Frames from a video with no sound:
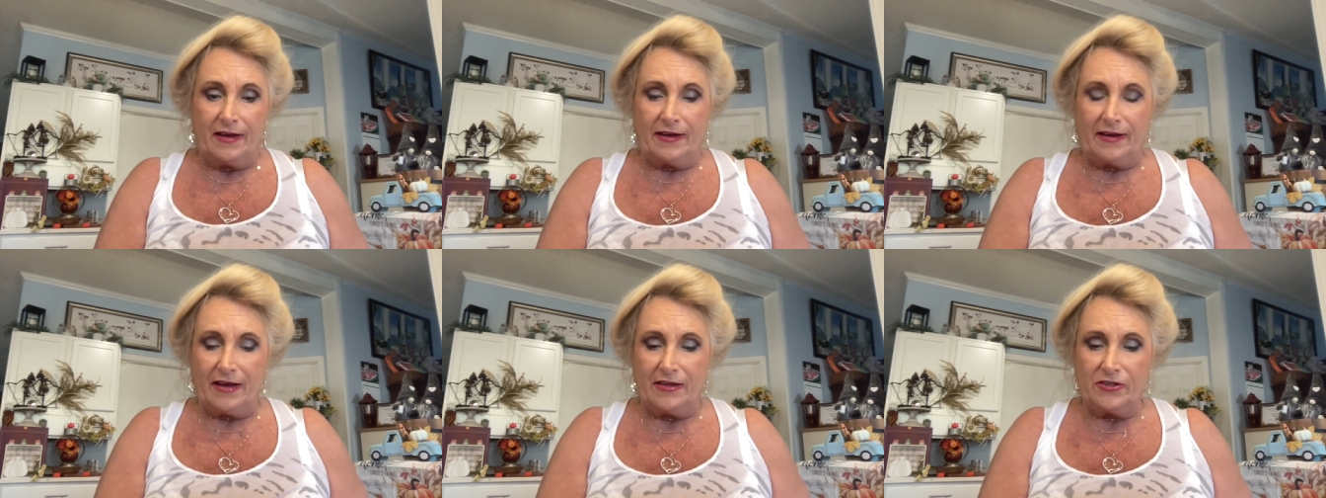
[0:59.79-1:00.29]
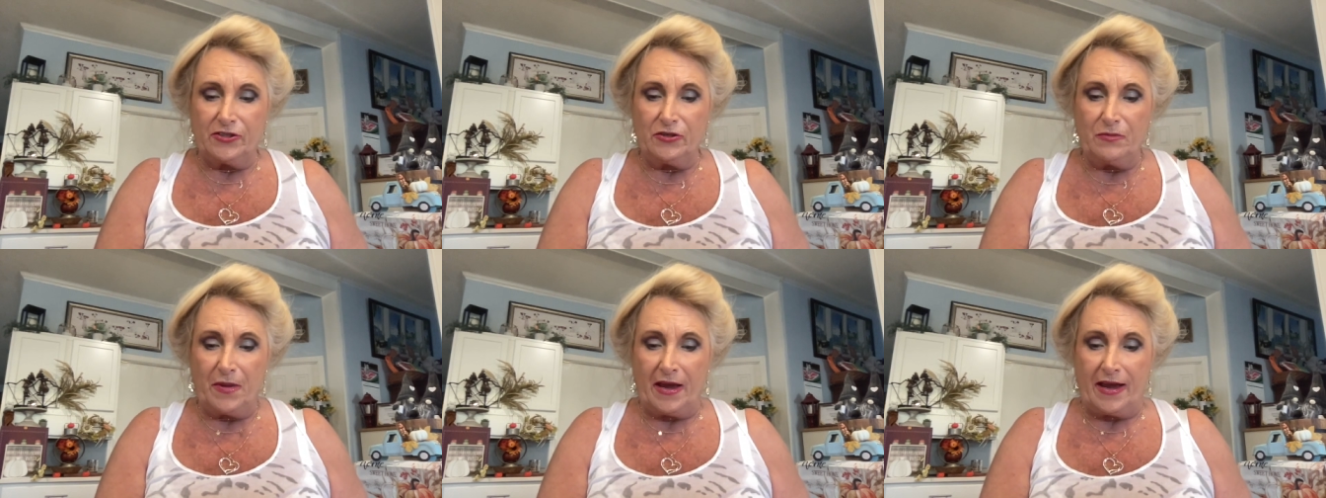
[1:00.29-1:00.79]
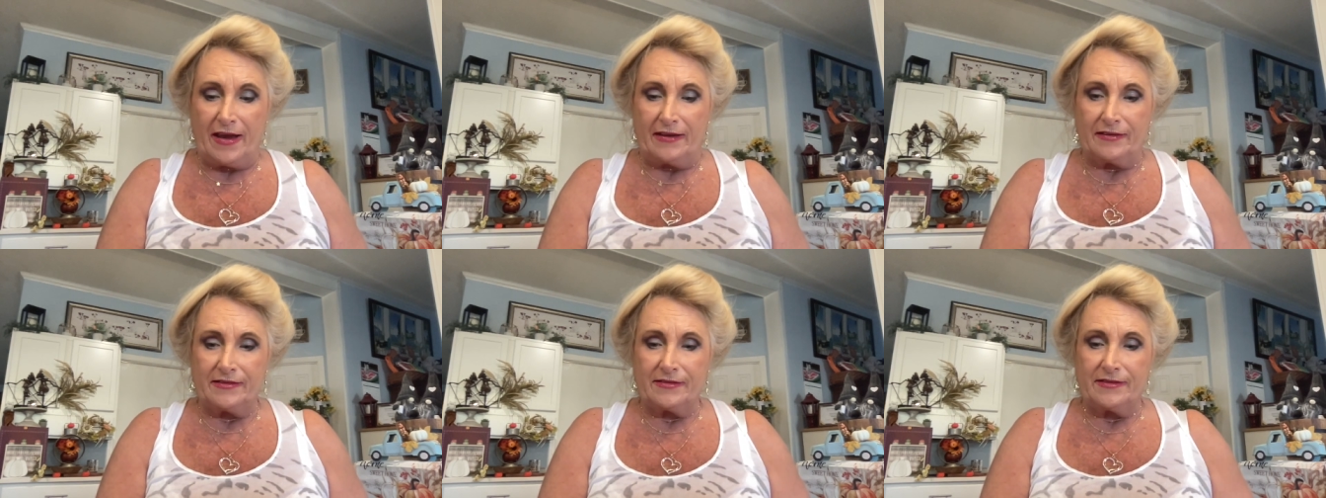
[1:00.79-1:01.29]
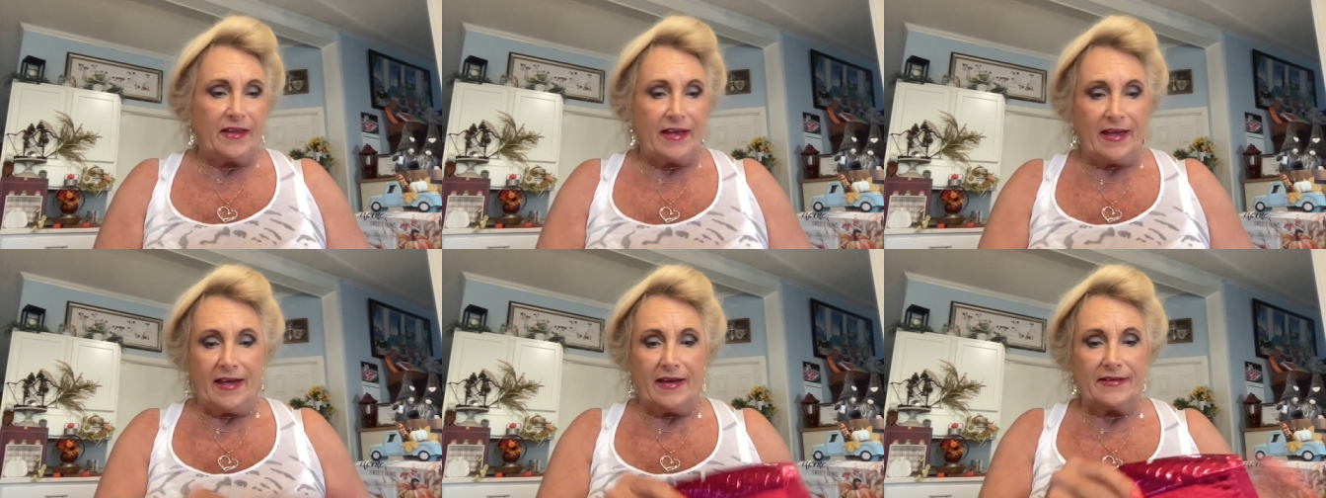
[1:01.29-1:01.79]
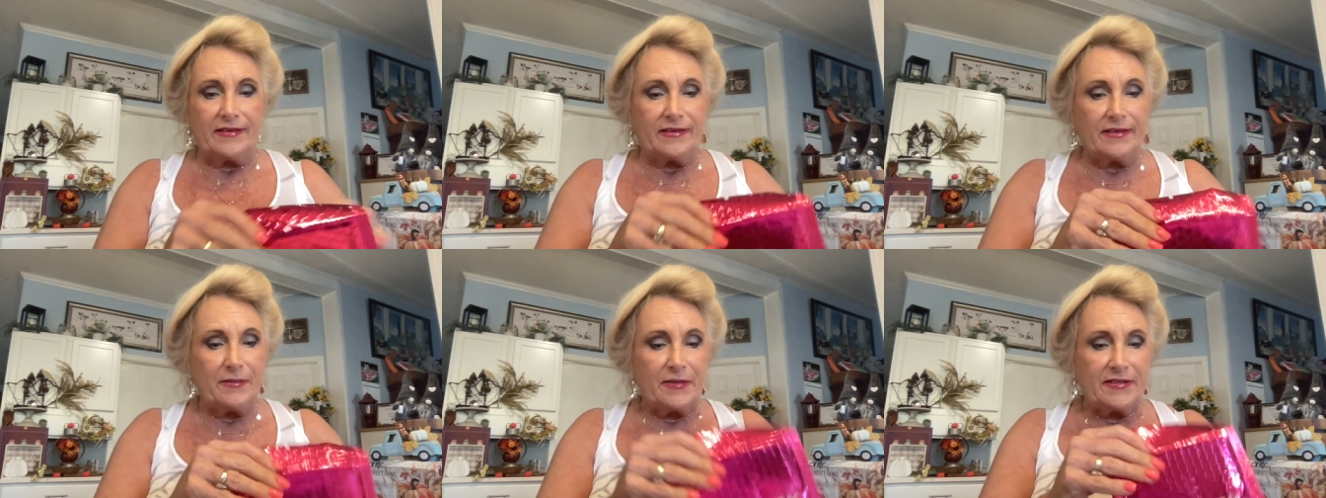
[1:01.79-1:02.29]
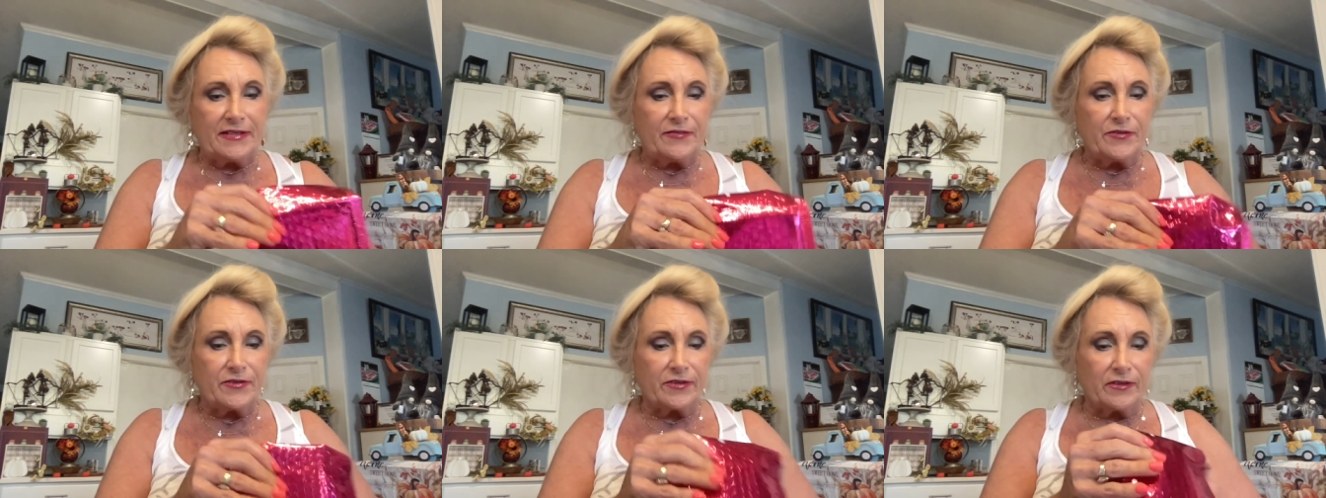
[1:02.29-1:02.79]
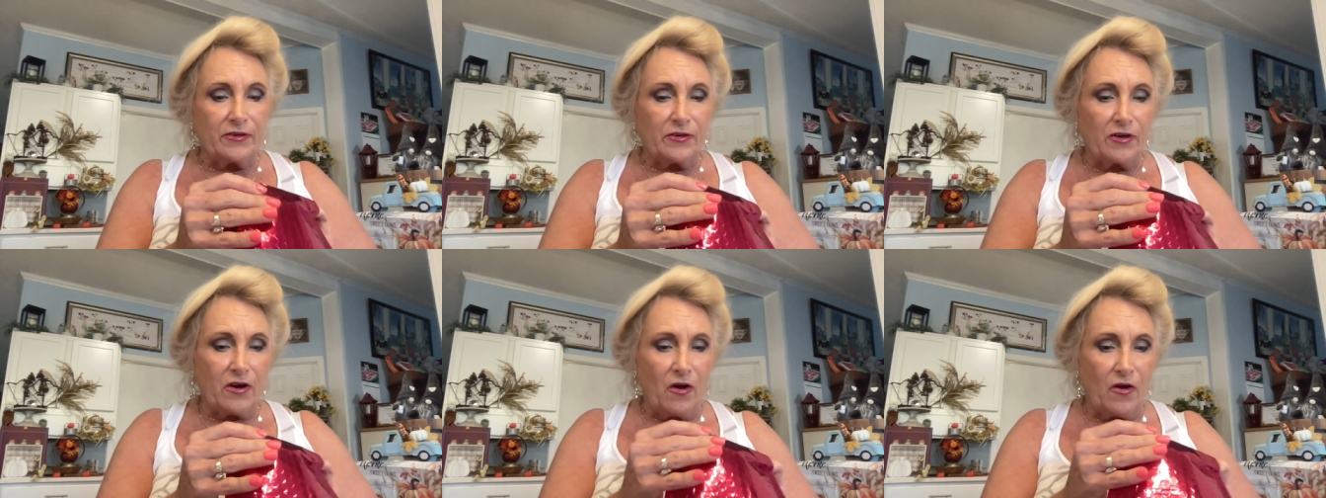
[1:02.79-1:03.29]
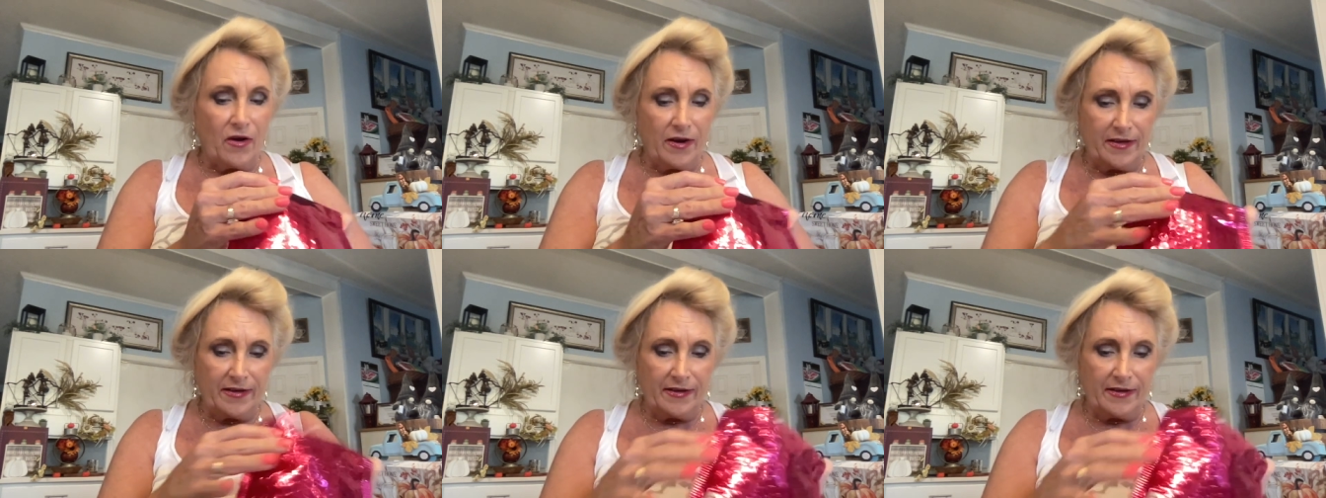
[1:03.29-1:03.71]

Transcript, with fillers: I got two packs. And let me see if there's a little card in